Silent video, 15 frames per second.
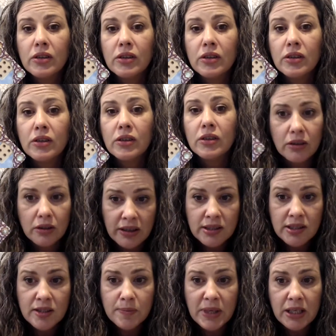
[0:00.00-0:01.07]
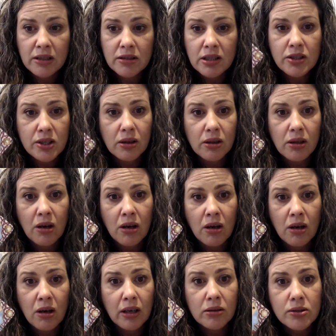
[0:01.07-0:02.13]
that this has been such a long
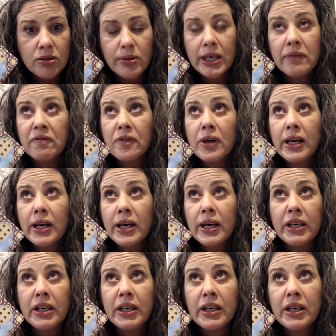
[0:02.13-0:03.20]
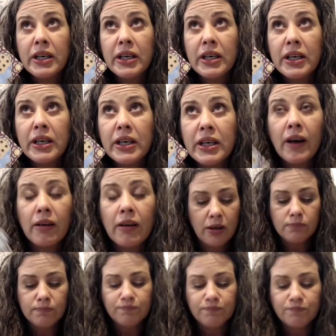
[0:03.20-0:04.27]
held dream for him, and he's finally, you know,
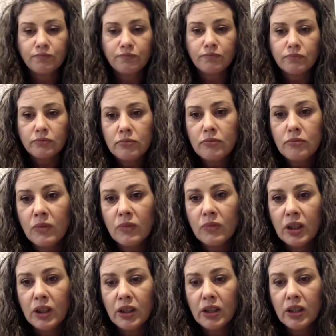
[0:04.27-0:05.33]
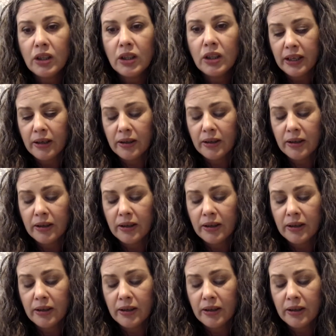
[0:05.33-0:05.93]
getting there.